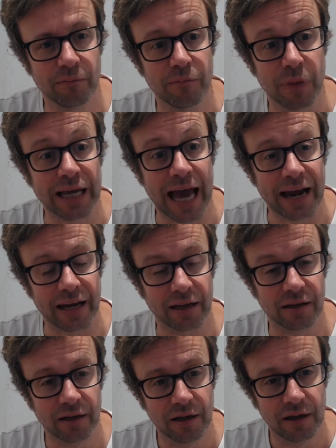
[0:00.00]
mechanic.
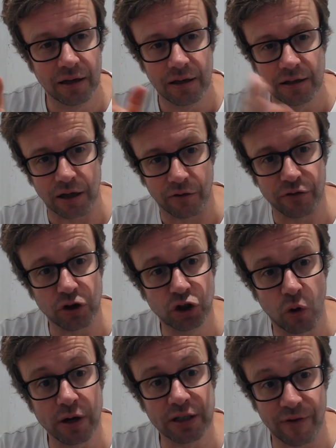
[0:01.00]
So for the
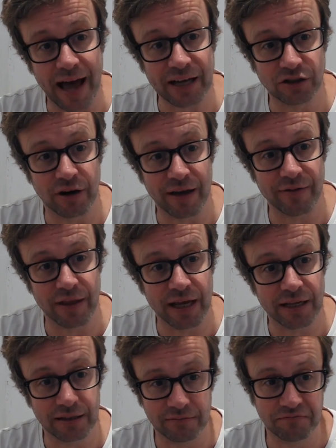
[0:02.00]
Choice Factory and
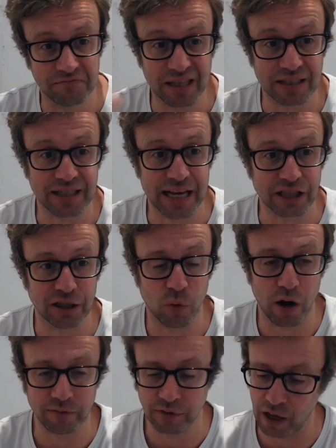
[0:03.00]
this, that's essentially
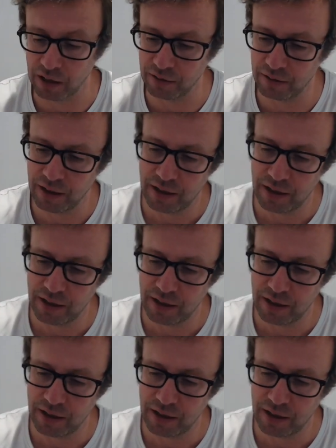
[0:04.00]
what I've done.